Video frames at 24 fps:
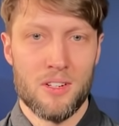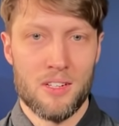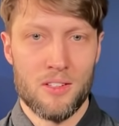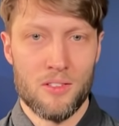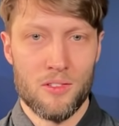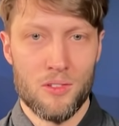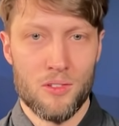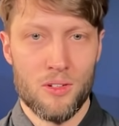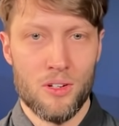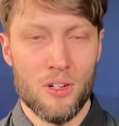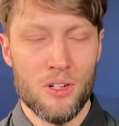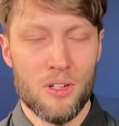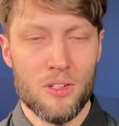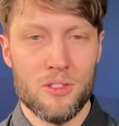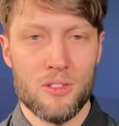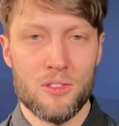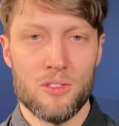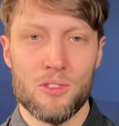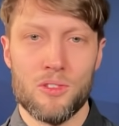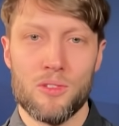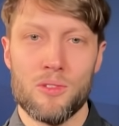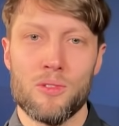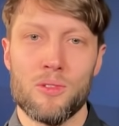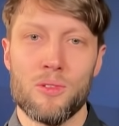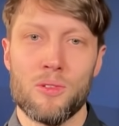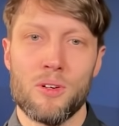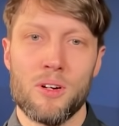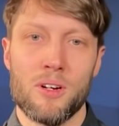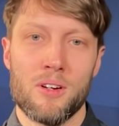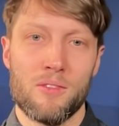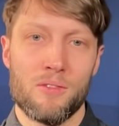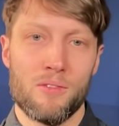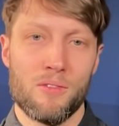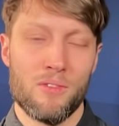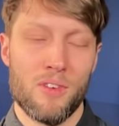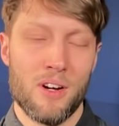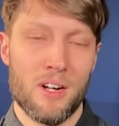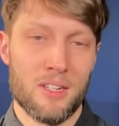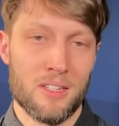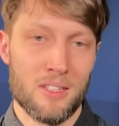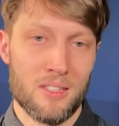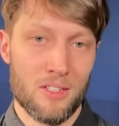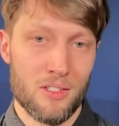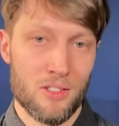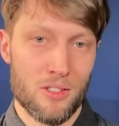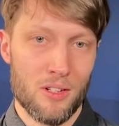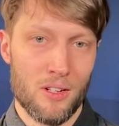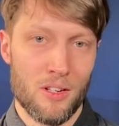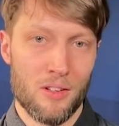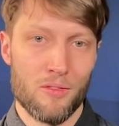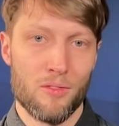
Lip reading: and so on to find additional